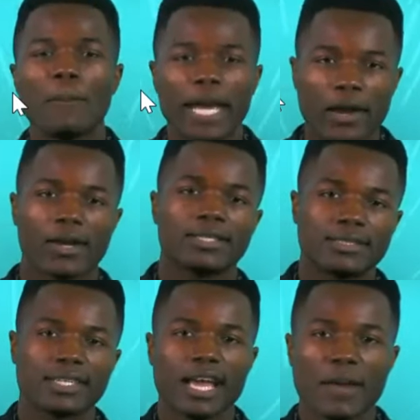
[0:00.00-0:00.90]
Now,
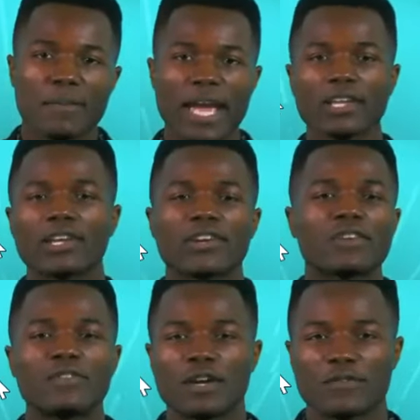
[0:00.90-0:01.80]
parents, make
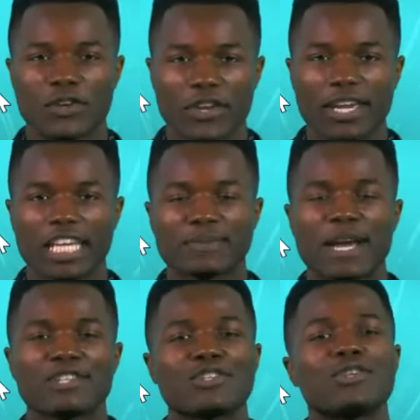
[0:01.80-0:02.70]
learning fun for your
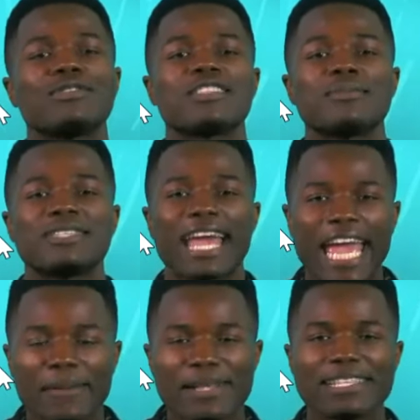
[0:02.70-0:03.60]
kids by introducing
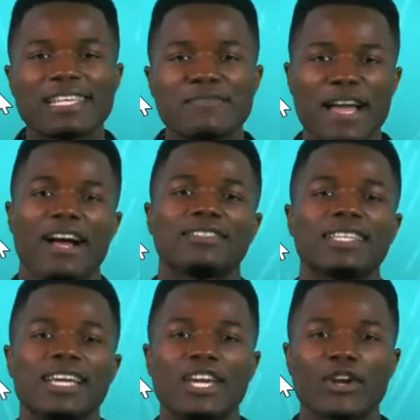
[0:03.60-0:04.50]
them to ABC
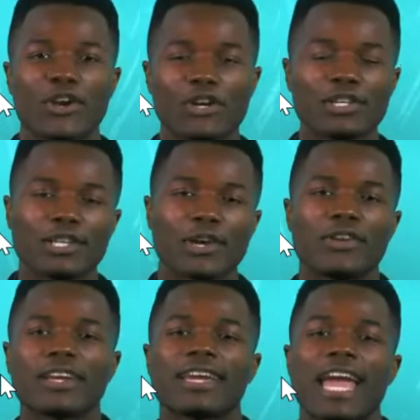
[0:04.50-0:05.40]
Mouse, an
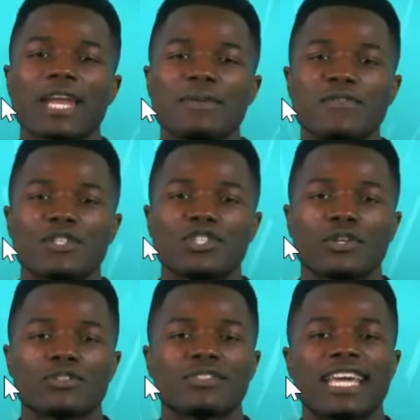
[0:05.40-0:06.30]
early learning academy
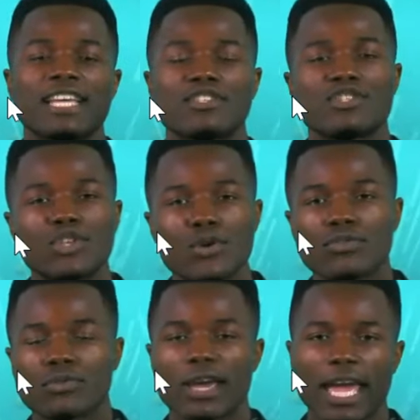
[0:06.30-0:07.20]
for children's ages
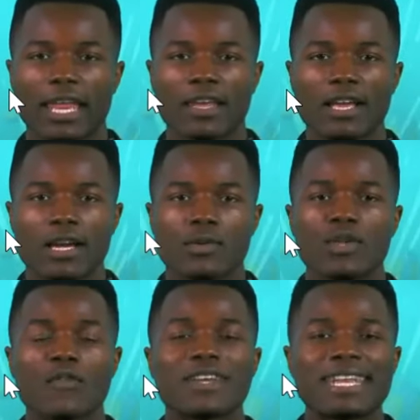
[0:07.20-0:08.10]
2 through 8.
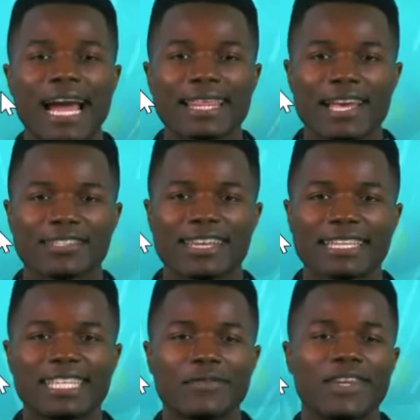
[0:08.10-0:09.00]
With over
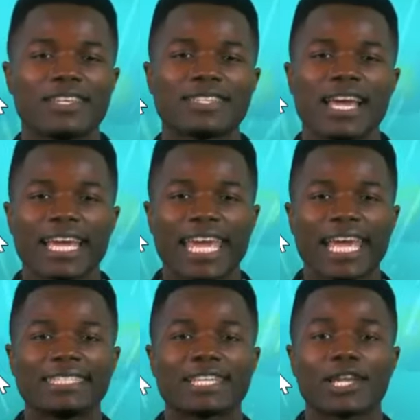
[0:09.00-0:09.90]
9,000 activities,
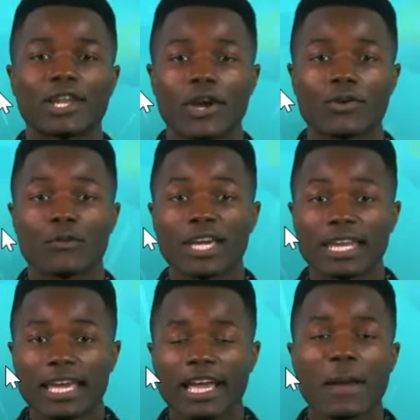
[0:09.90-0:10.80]
kids can
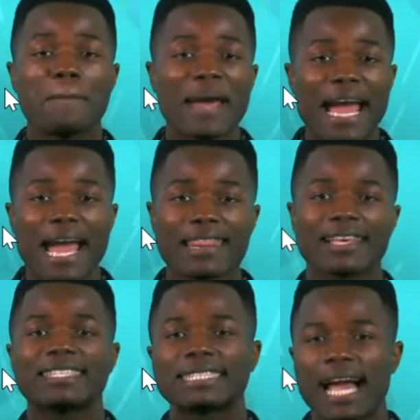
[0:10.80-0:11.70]
learn reading,
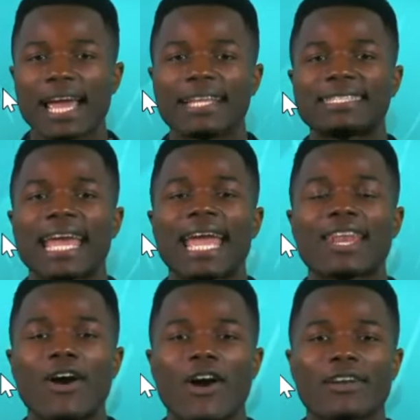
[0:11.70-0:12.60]
math,
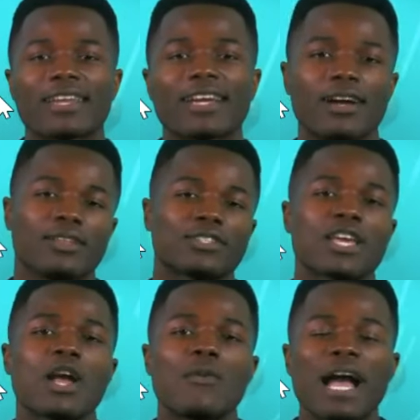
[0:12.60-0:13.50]
science, and art and
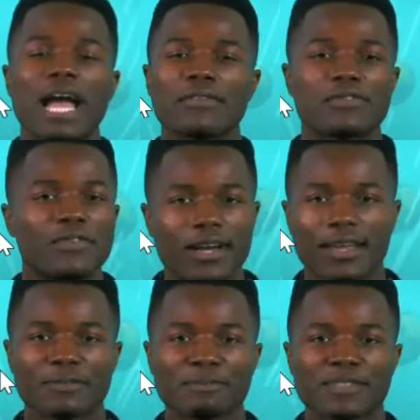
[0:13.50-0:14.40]
colors while having
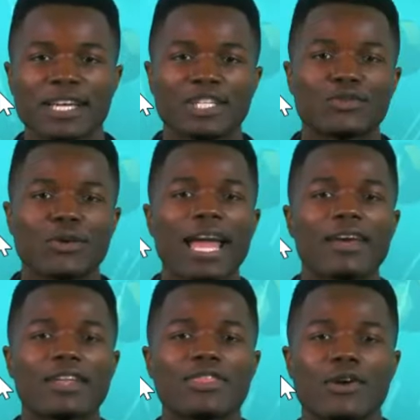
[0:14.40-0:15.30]
fun.
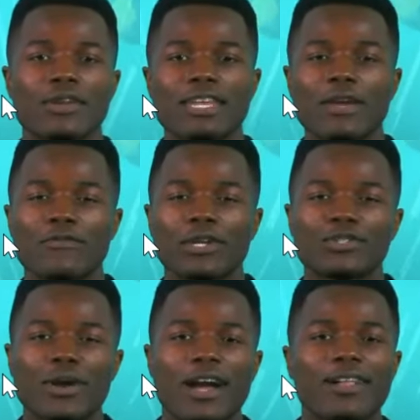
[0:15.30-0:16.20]
Try out a 30
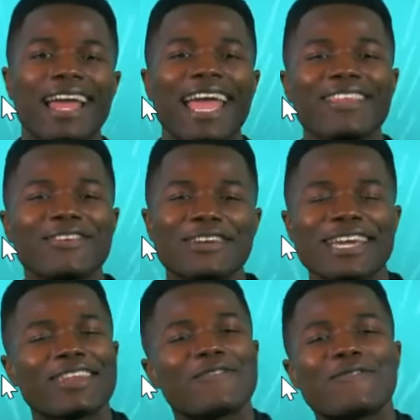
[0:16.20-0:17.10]
day free trial
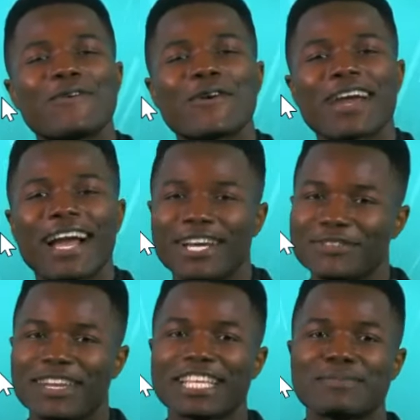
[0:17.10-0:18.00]
and you'll get
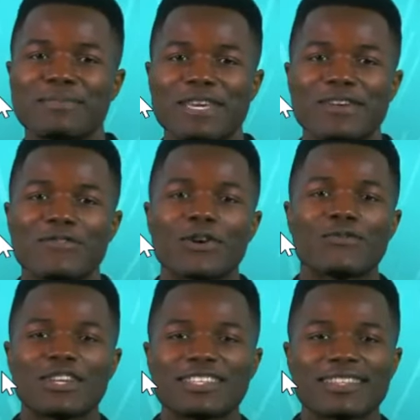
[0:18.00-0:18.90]
400 SB
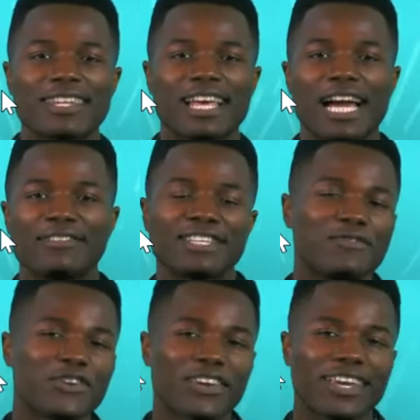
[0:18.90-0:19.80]
for enriching the
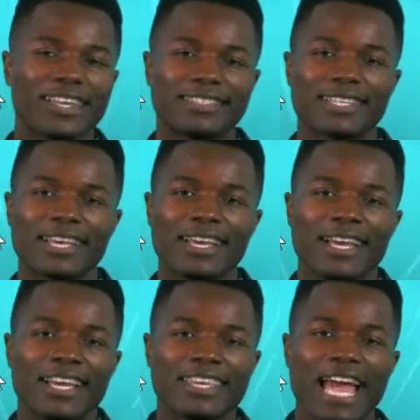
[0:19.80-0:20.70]
lives of your kids.
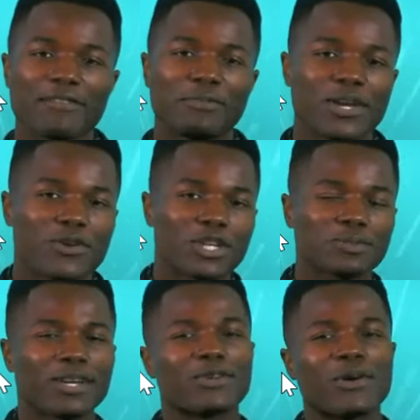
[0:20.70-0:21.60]
You have to be
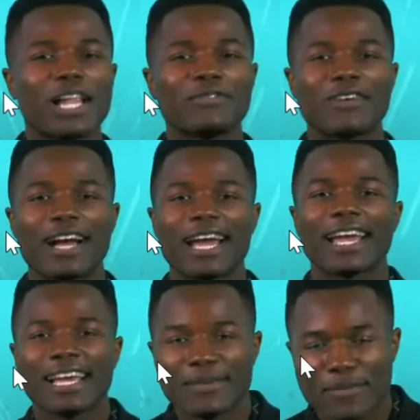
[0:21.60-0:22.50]
a US player to
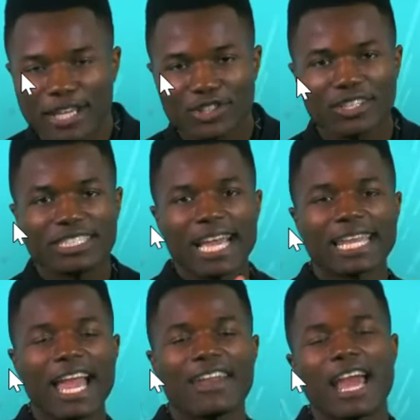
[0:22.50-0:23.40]
qualify. Make sure to
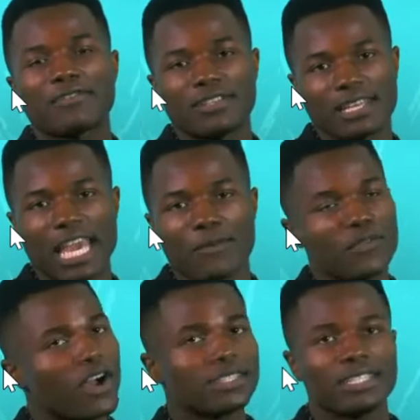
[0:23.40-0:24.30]
check it out after the
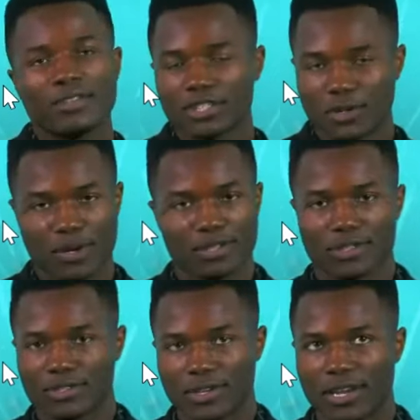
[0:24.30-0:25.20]
game. We've all seen those
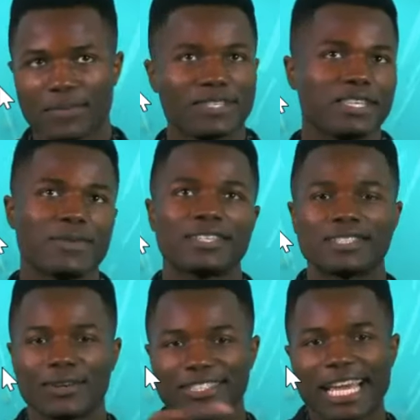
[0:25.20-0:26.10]
commercials, you know, ABC
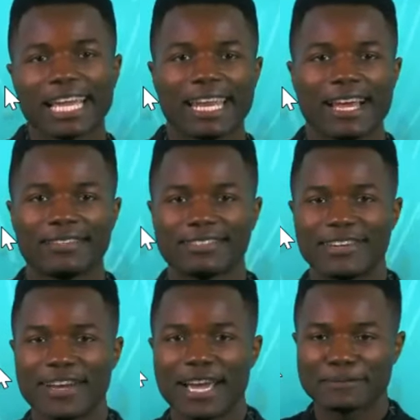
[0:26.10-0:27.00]
Mouse, so check it
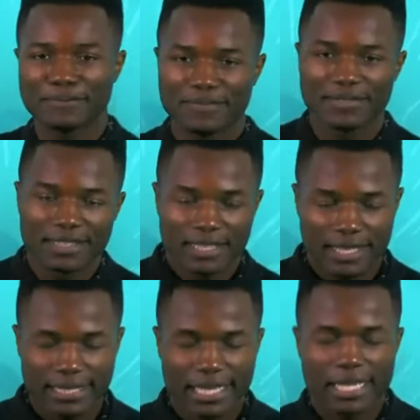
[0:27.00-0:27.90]
out. All right?
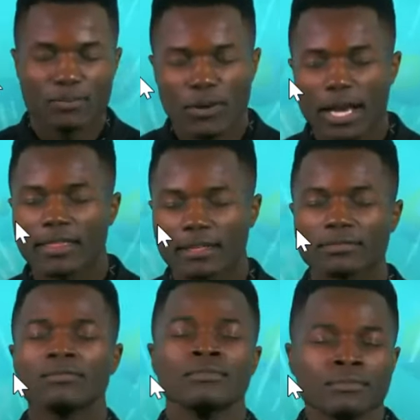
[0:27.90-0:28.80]
Let's take a deep
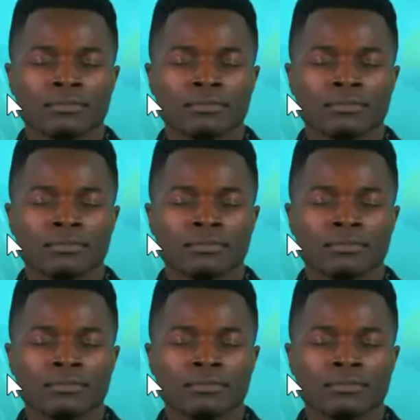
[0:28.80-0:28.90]
breath.